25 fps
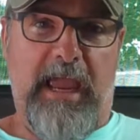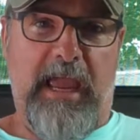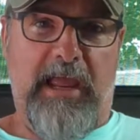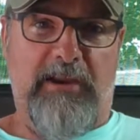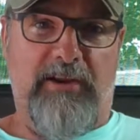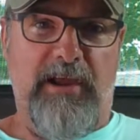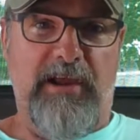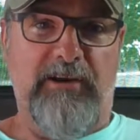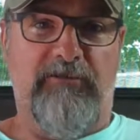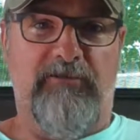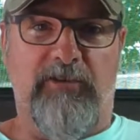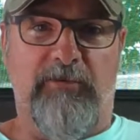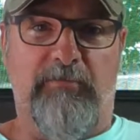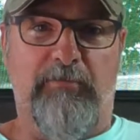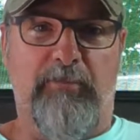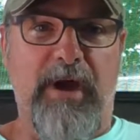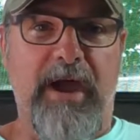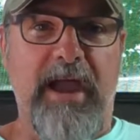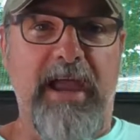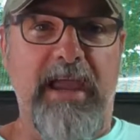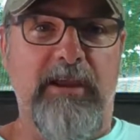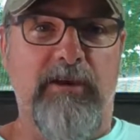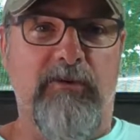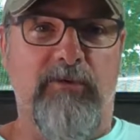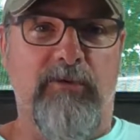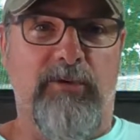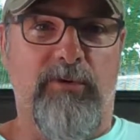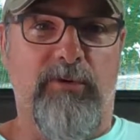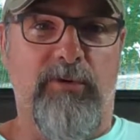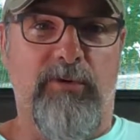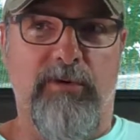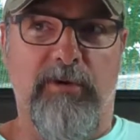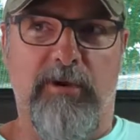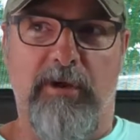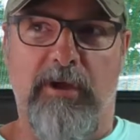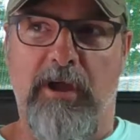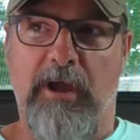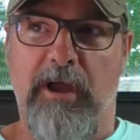And Lectric Bike,
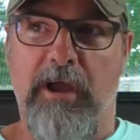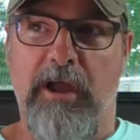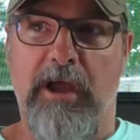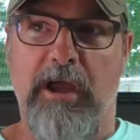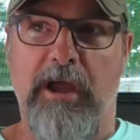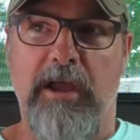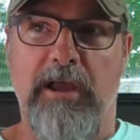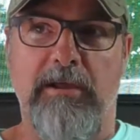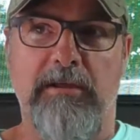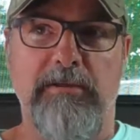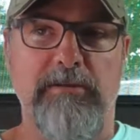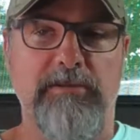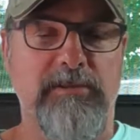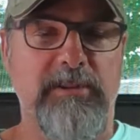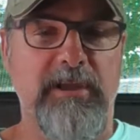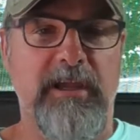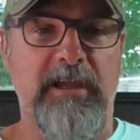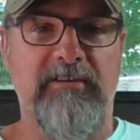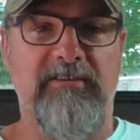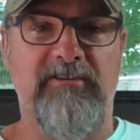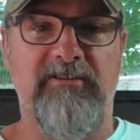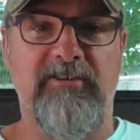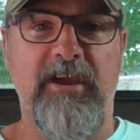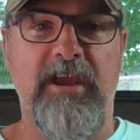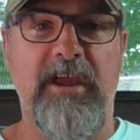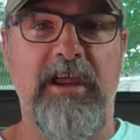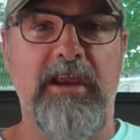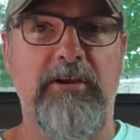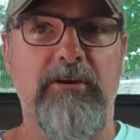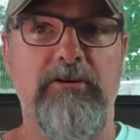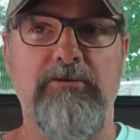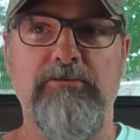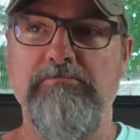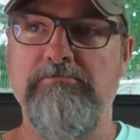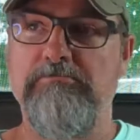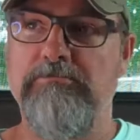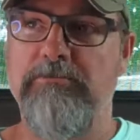they said,